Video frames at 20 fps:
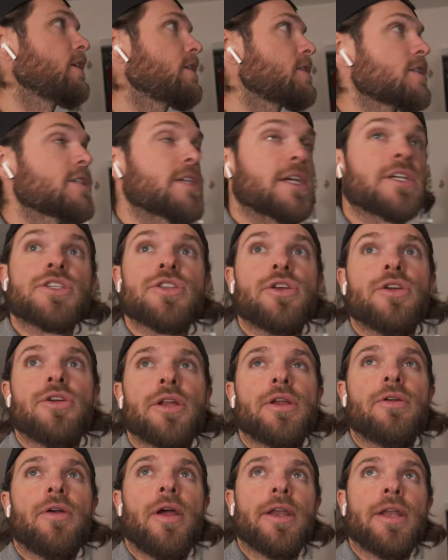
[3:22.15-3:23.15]
It's six
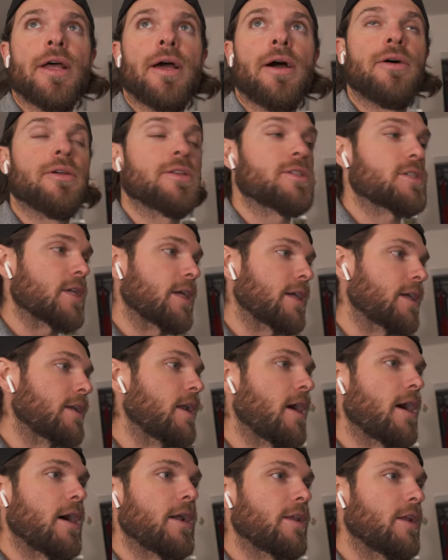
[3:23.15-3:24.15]
thirty right now. It's like
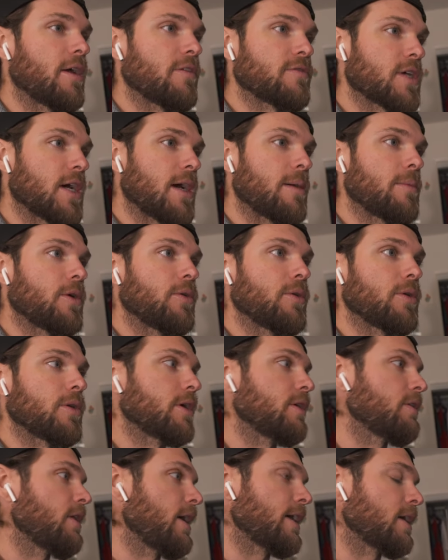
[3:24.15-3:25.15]
not enough time to
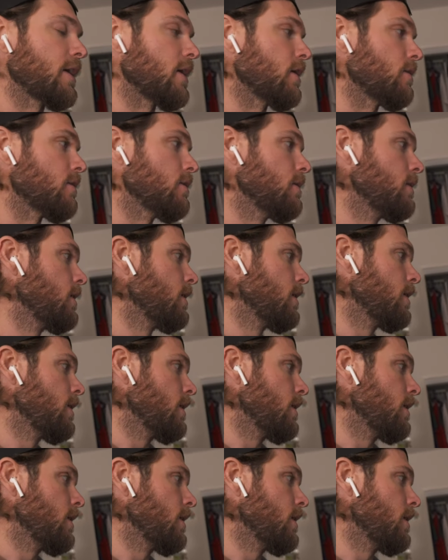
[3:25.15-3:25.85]
really like go